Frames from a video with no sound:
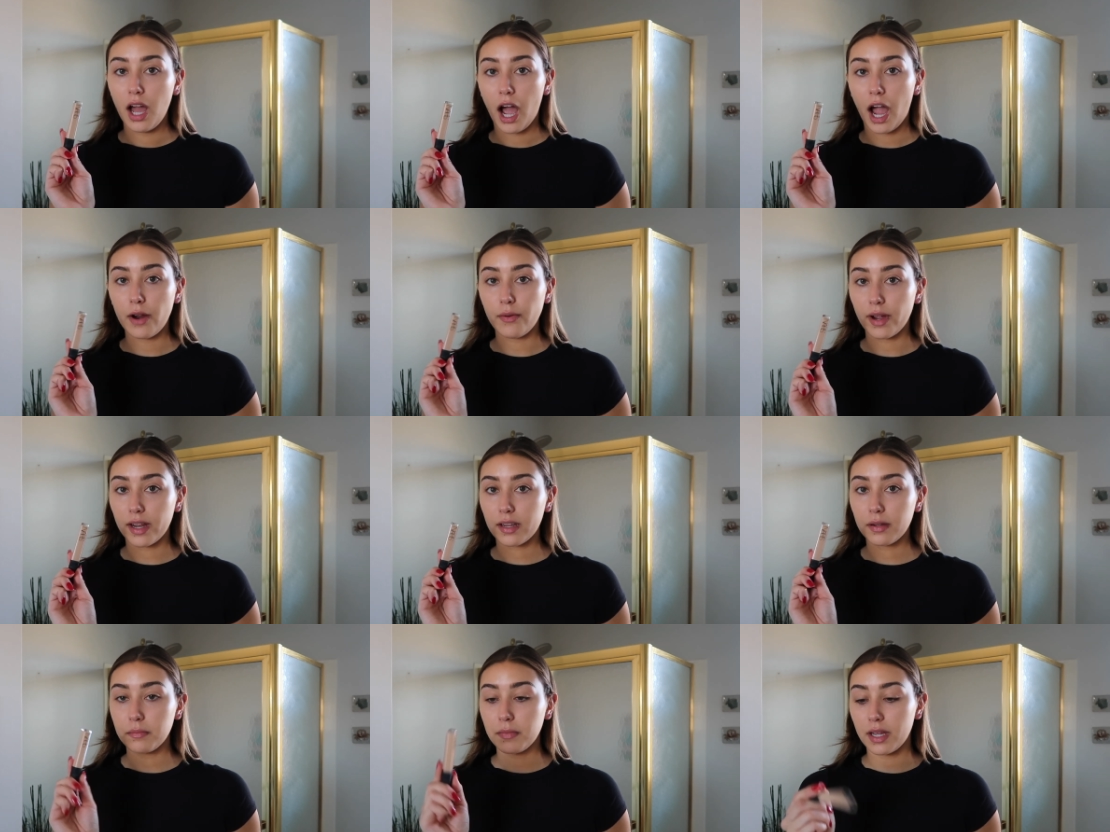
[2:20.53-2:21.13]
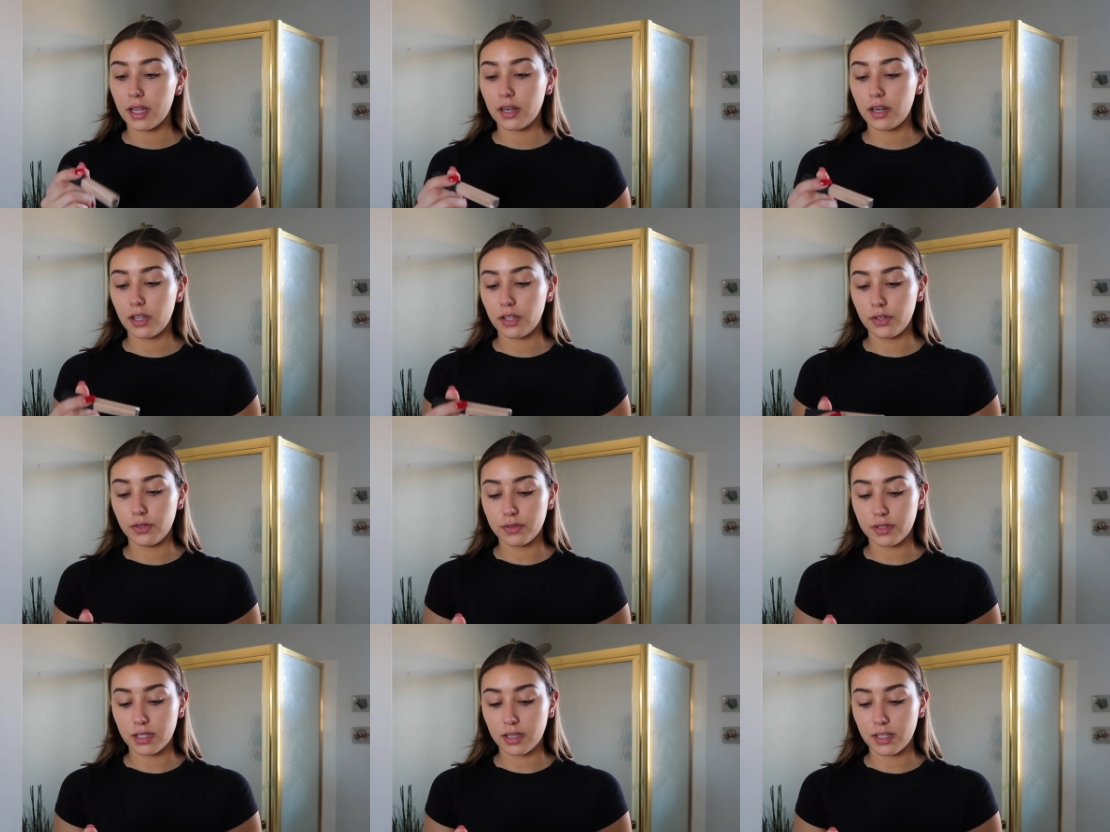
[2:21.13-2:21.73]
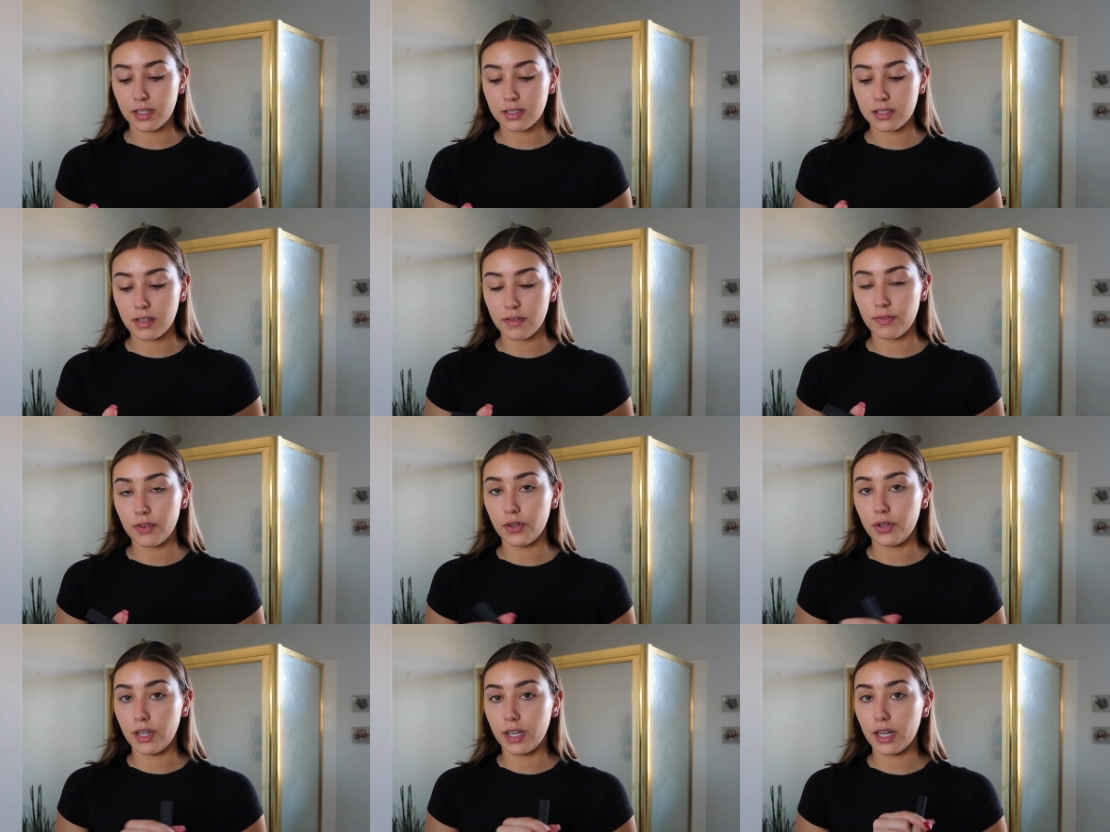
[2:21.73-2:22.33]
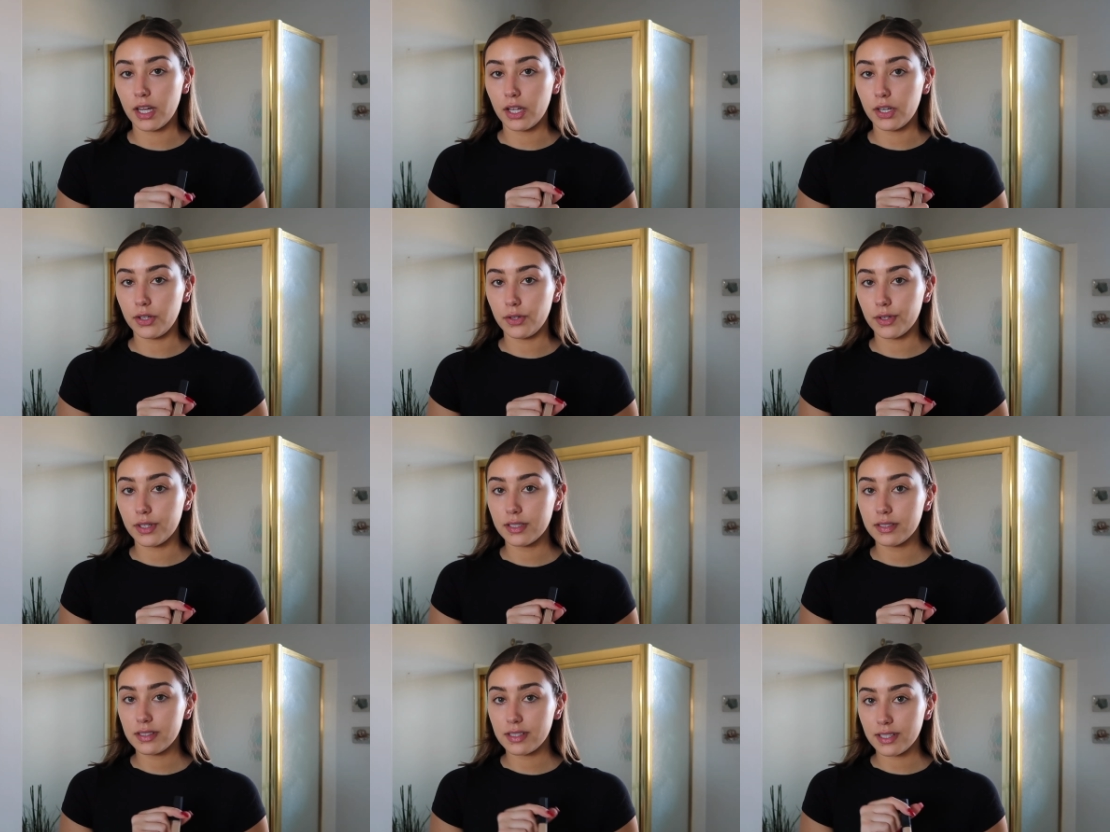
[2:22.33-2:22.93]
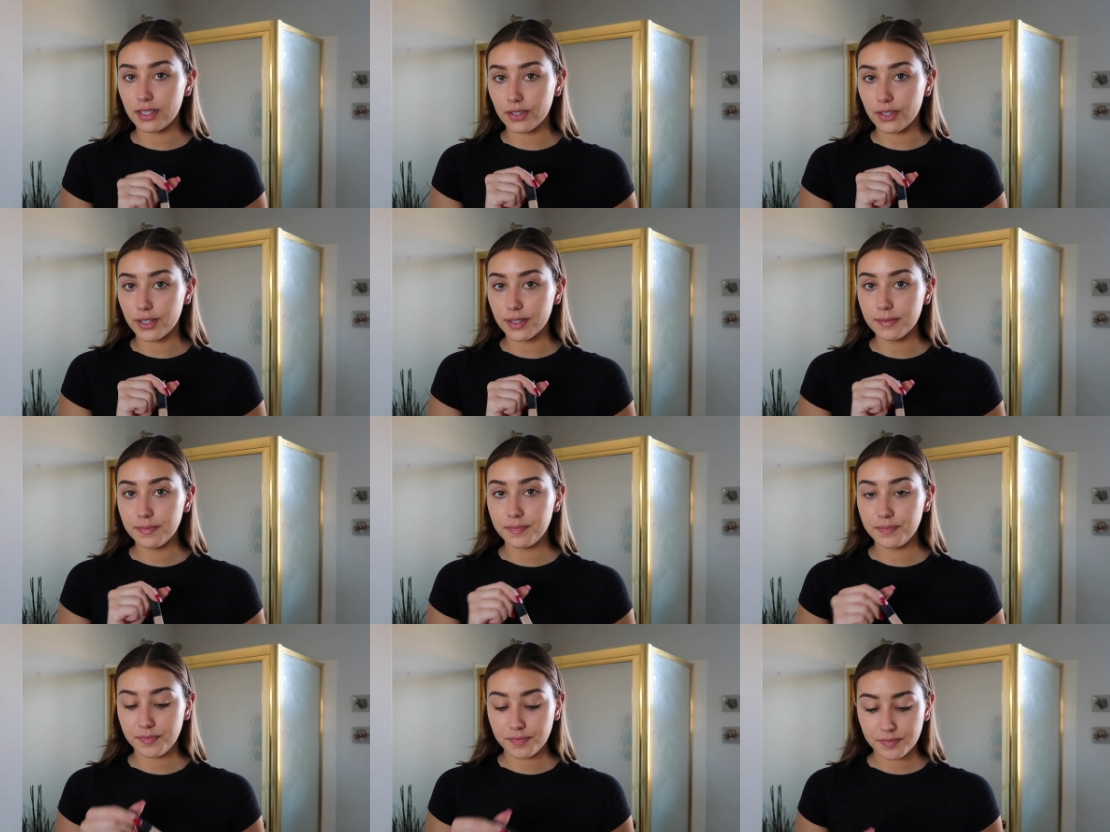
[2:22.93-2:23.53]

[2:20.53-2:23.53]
I recommend using this if you need a new concealer.